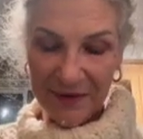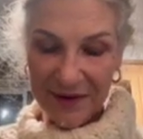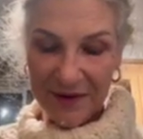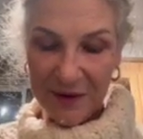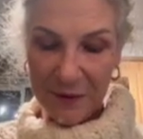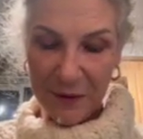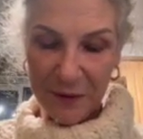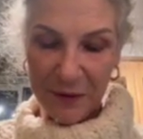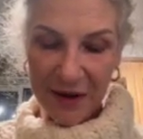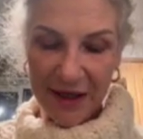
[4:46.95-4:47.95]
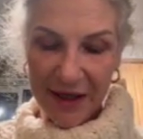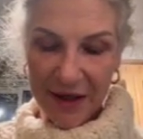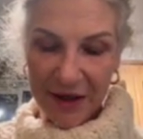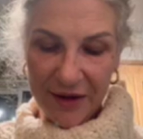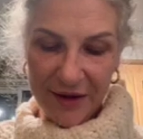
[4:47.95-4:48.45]
So
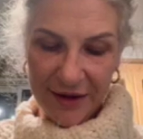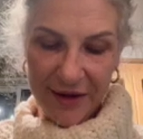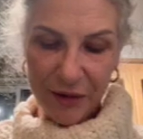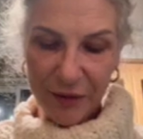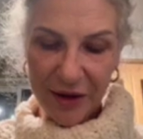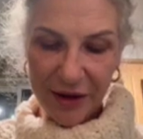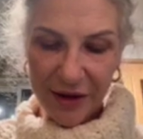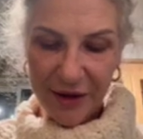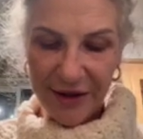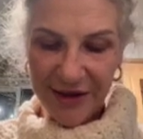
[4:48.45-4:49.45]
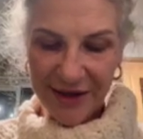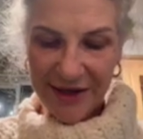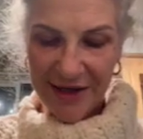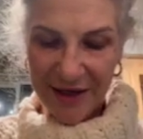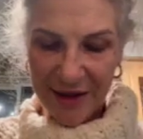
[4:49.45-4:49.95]
here we are.
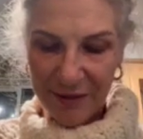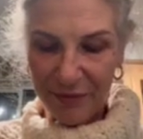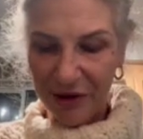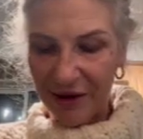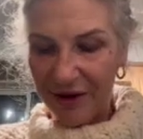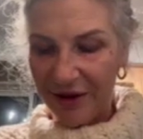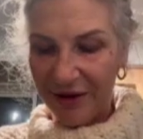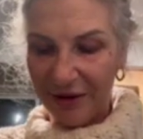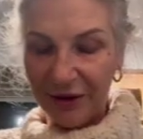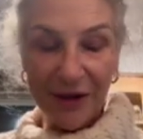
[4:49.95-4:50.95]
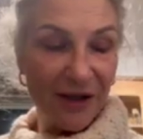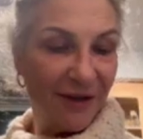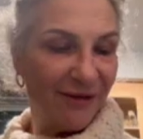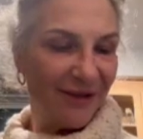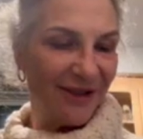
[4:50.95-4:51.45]
I bought a lot
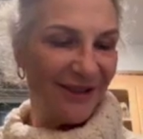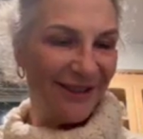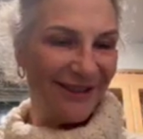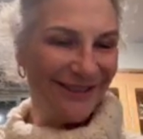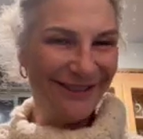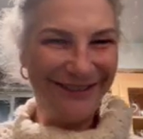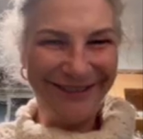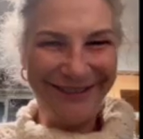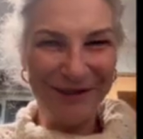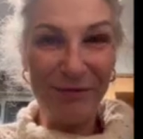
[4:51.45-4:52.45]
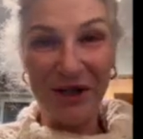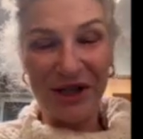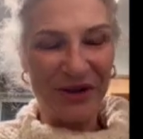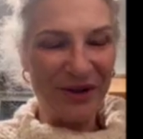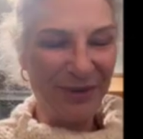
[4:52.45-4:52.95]
of
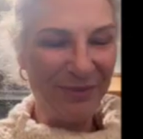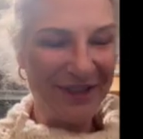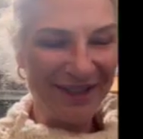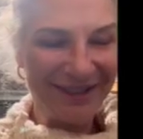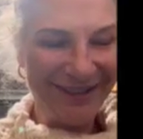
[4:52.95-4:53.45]
mushrooms.